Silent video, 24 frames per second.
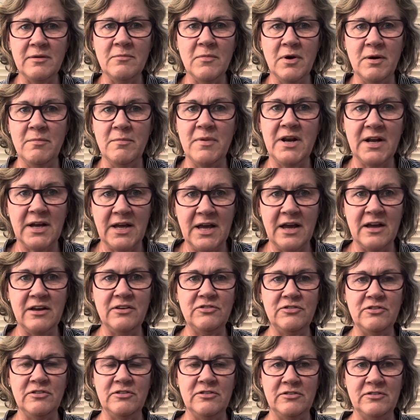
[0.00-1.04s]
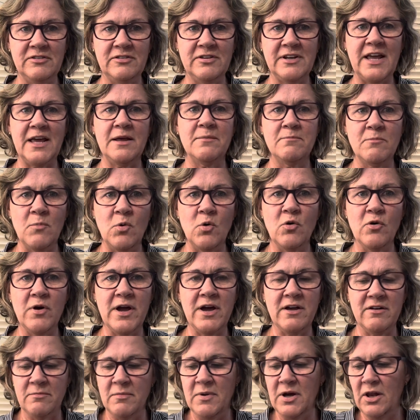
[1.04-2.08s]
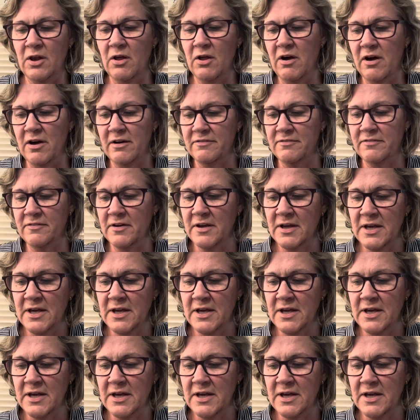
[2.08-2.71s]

my medication to get more out of my life.